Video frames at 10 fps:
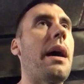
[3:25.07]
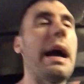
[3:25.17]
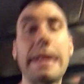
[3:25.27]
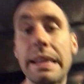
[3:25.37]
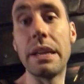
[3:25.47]

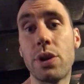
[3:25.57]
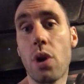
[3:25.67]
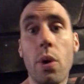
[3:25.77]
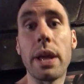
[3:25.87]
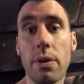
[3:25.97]
I need to
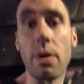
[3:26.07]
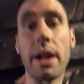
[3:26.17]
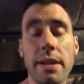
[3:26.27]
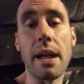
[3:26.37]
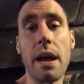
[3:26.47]
go get
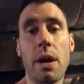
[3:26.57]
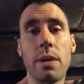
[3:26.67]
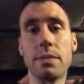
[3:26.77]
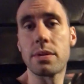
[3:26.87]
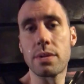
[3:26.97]
right
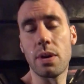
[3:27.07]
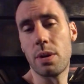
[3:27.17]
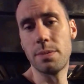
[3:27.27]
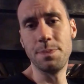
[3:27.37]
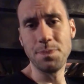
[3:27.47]
now.
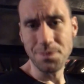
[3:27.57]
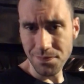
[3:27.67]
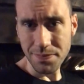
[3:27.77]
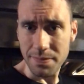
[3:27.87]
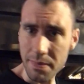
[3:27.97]
So
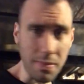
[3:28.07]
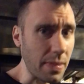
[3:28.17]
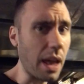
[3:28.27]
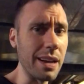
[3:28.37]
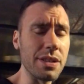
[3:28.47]

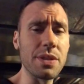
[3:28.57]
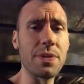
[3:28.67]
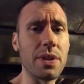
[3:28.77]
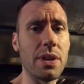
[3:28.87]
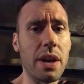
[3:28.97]
I just
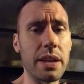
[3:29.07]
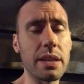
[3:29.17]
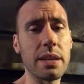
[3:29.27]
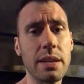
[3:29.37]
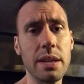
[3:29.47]
feel
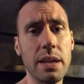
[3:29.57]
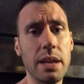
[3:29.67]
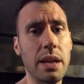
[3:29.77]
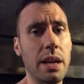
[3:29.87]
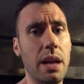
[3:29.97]
like
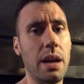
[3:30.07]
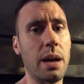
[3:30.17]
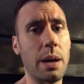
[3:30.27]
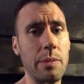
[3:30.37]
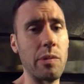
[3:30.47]

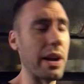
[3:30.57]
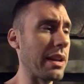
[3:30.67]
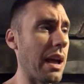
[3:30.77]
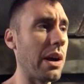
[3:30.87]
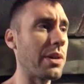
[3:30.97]
right
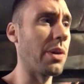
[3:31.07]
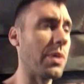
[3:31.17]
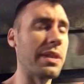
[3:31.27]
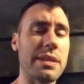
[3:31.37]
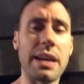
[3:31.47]
now,
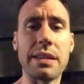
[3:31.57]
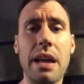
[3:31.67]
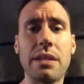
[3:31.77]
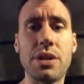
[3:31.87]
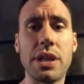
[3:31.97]
with the
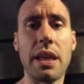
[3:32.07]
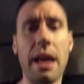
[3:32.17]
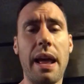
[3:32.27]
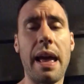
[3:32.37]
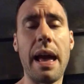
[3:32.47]
technology
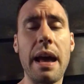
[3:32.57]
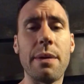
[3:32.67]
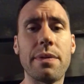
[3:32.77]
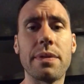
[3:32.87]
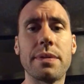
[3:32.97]
that I
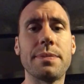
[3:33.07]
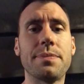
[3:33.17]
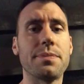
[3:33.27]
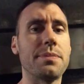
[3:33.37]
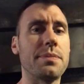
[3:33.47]
have,
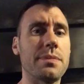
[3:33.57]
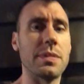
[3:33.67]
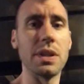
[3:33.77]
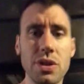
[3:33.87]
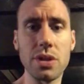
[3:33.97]

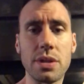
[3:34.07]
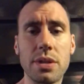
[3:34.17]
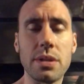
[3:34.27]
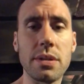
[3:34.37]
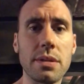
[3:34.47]
let's
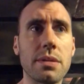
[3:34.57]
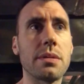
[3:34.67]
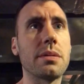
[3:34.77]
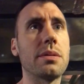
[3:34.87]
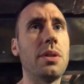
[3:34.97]
just,
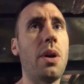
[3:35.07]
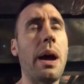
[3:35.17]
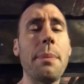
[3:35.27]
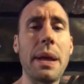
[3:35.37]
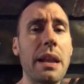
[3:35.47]

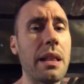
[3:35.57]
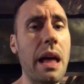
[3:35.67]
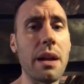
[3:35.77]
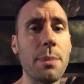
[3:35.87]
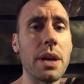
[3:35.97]
I paid a
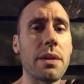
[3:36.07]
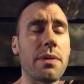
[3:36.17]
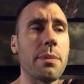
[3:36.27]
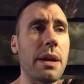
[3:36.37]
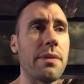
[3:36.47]
lot of money
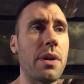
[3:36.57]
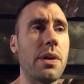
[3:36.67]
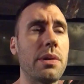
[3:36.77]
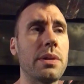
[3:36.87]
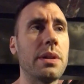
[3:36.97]
for my
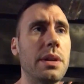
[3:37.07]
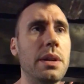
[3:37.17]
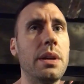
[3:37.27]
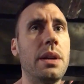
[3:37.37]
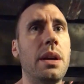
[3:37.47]
phone.
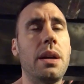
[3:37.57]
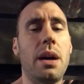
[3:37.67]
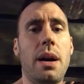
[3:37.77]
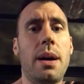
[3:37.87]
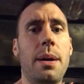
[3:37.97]

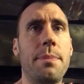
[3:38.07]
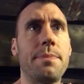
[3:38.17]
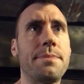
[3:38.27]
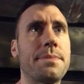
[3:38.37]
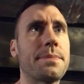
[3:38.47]
And